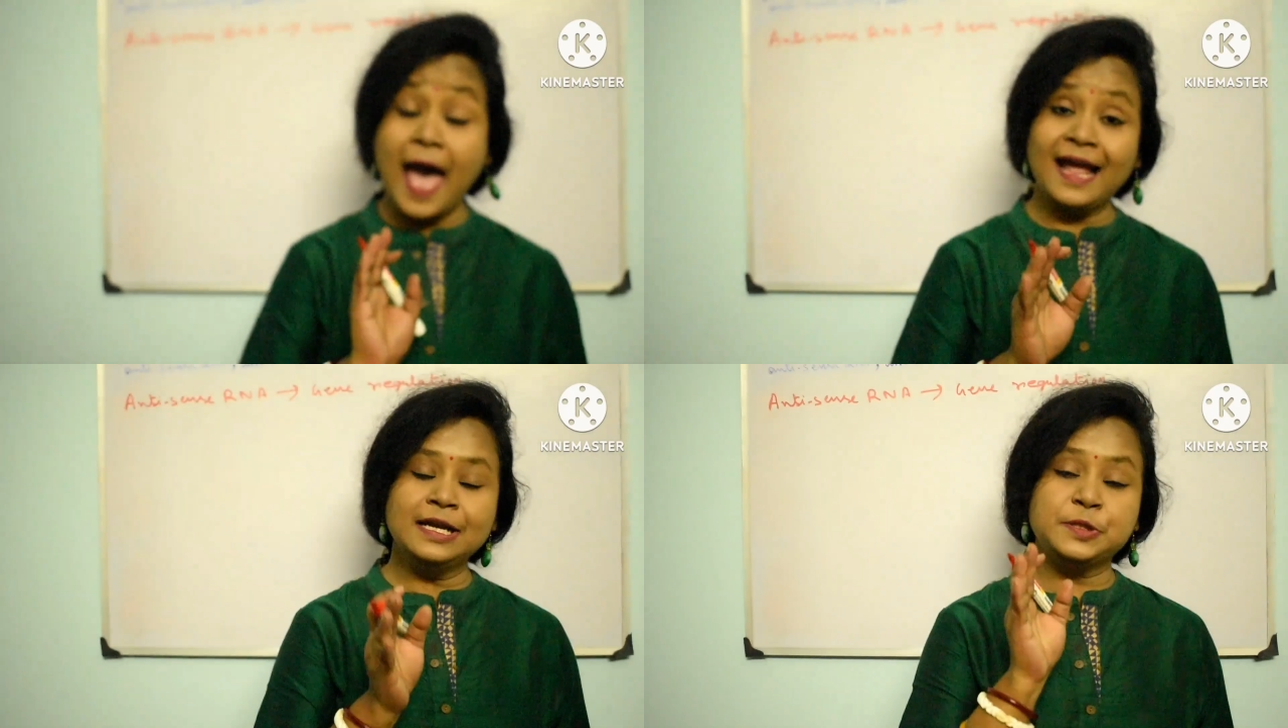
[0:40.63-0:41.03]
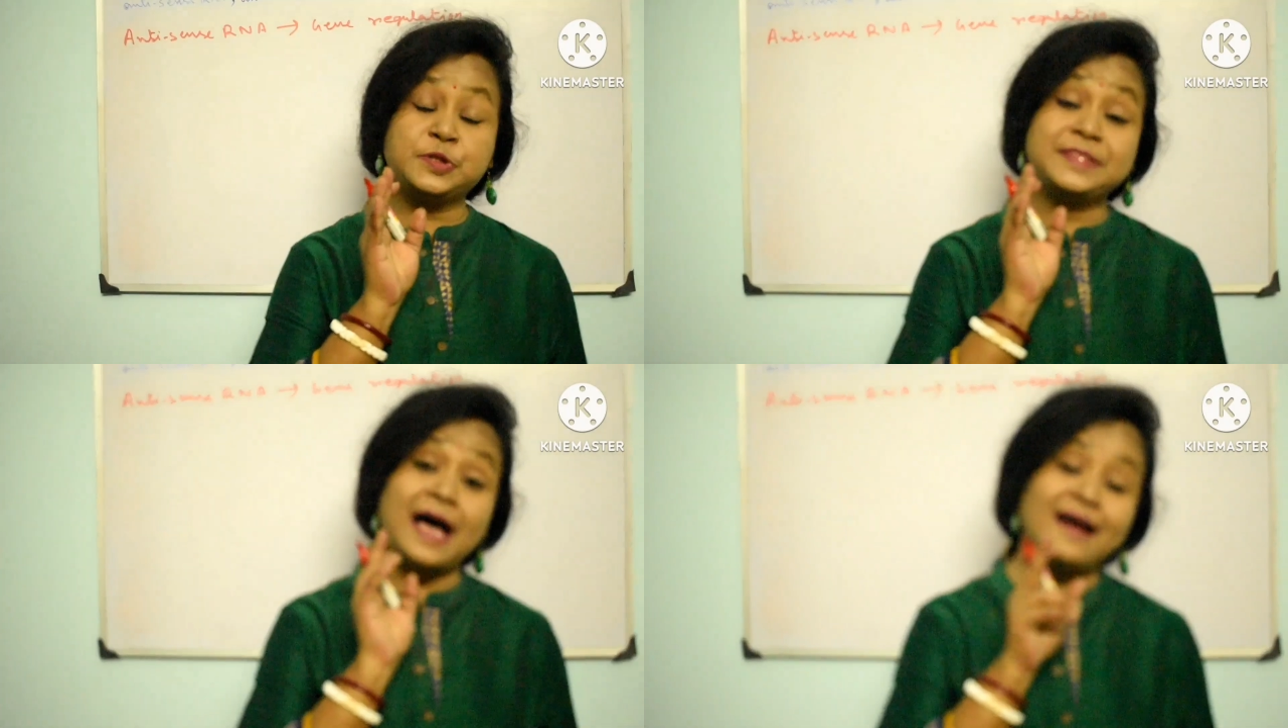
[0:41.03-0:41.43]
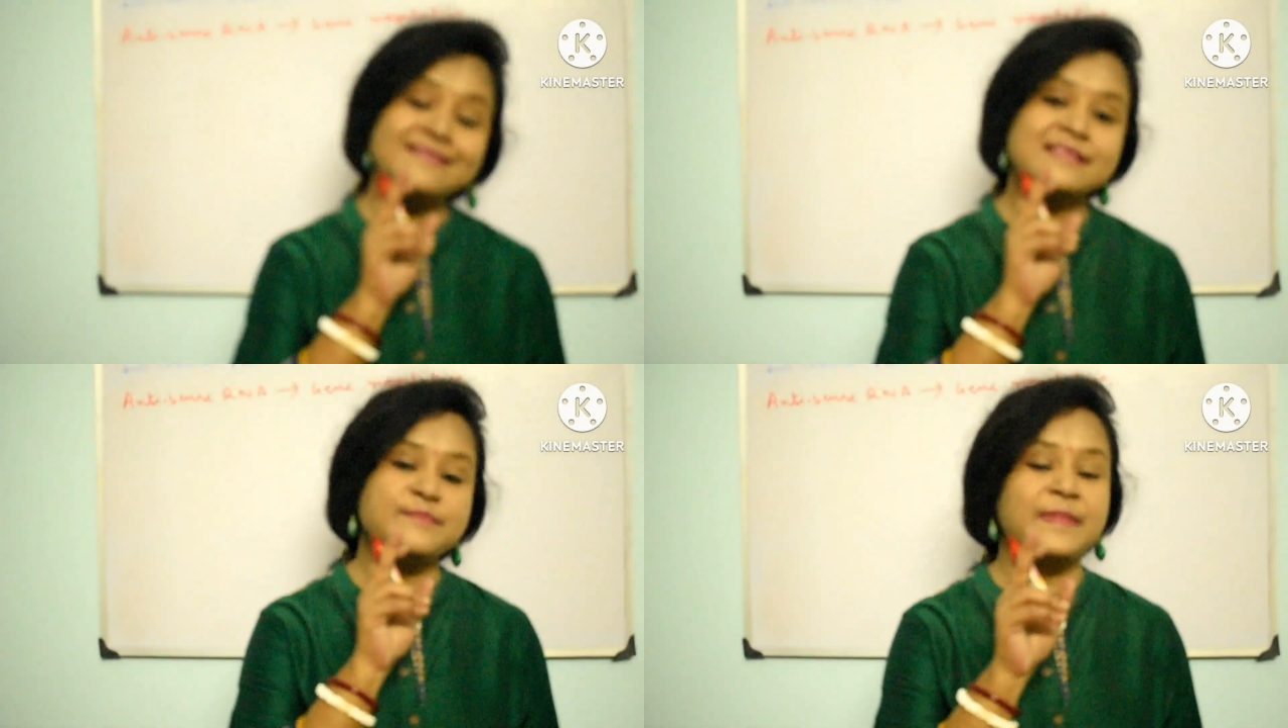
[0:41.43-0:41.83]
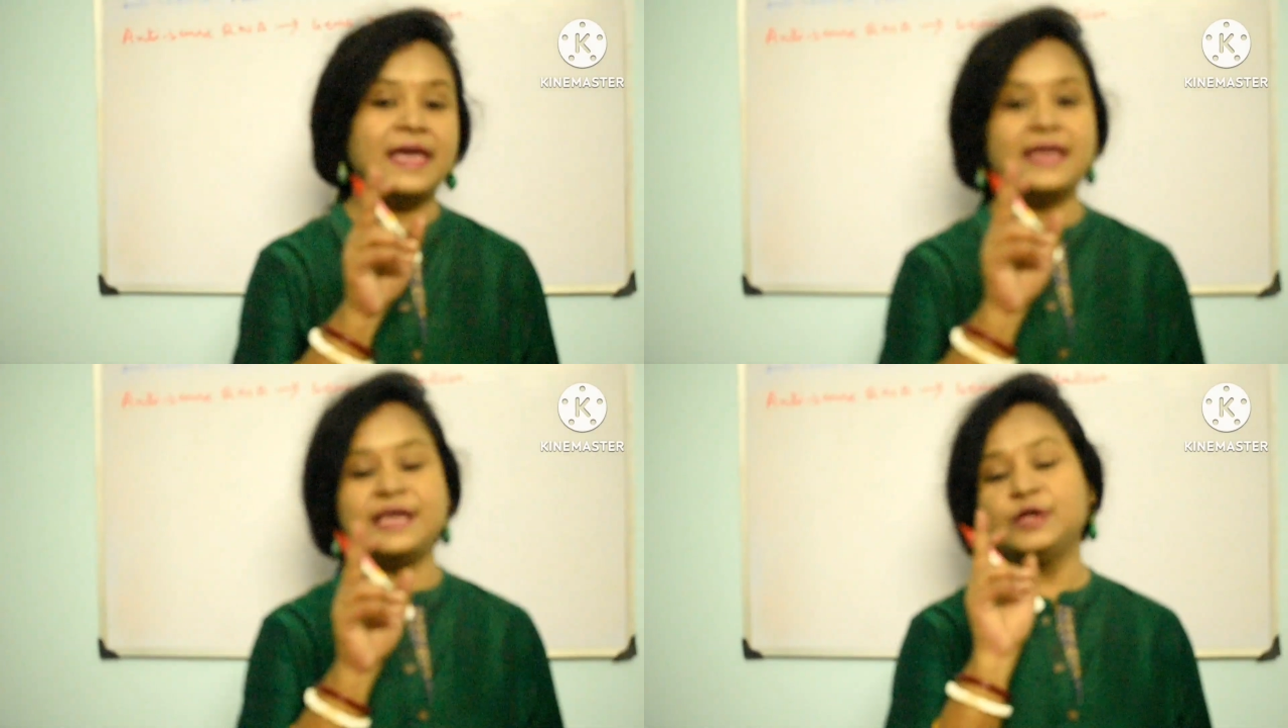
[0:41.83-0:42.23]
and thus
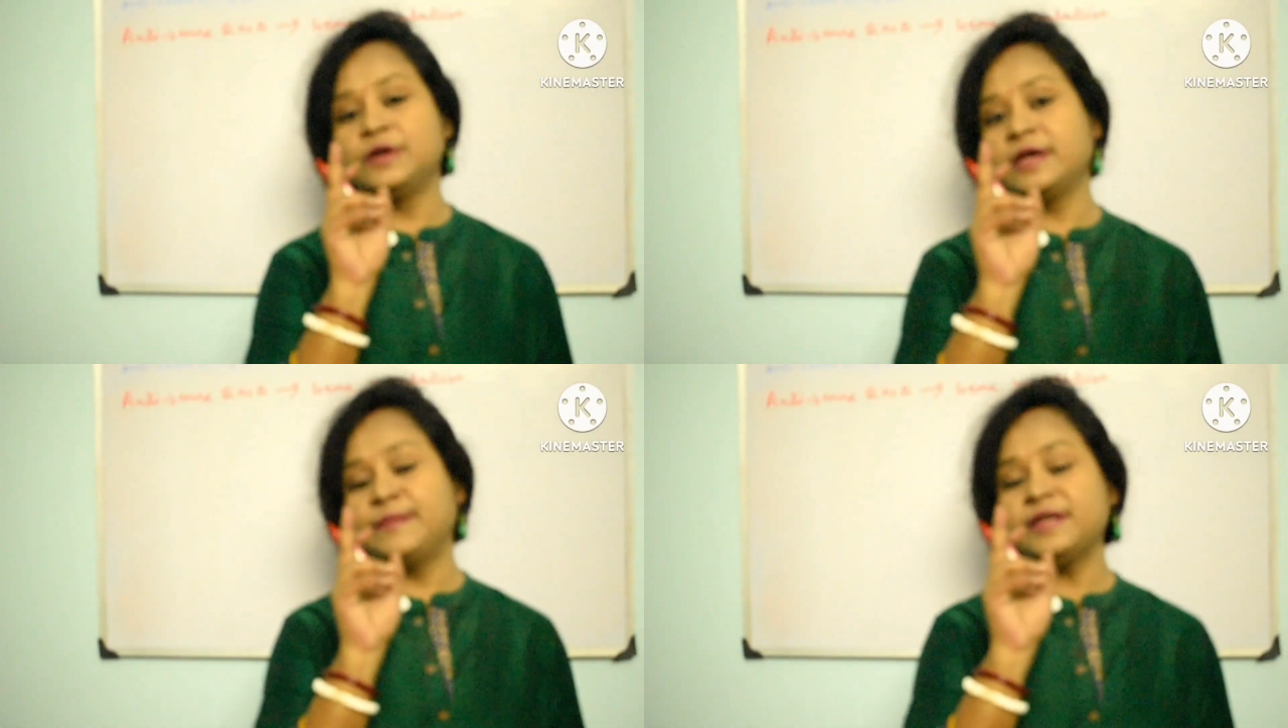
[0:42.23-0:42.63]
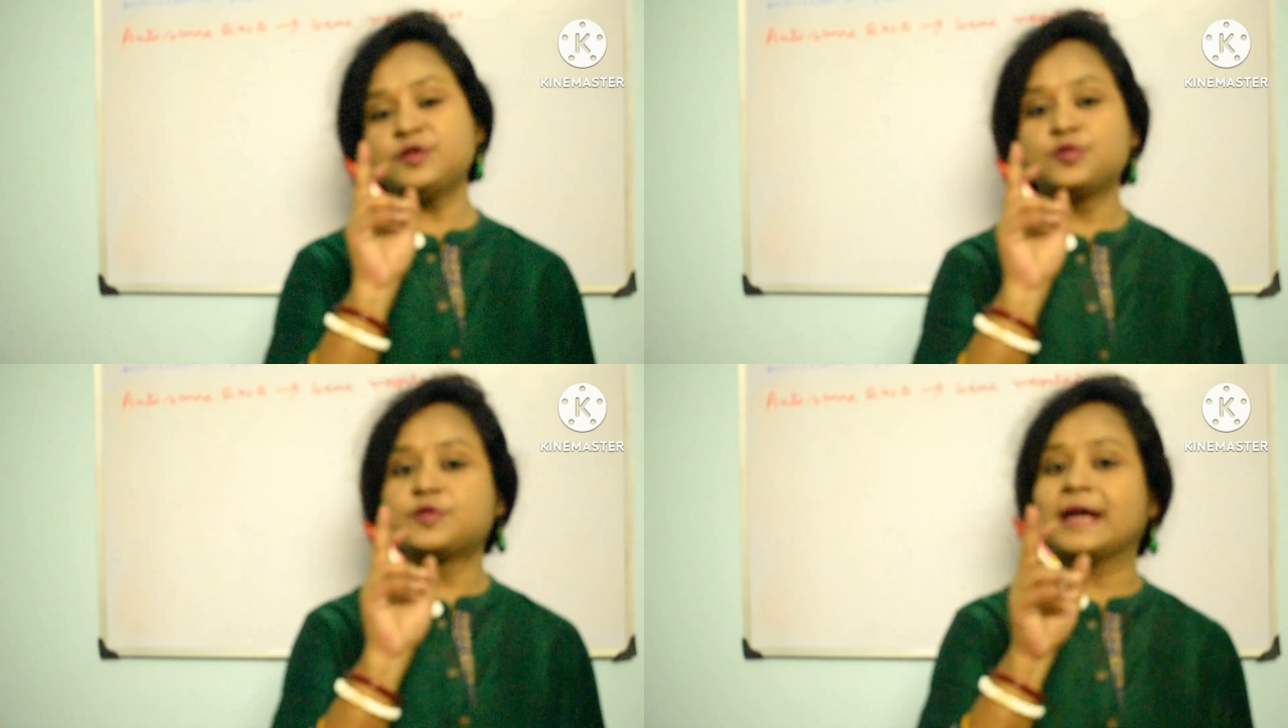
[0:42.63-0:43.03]
may inhibit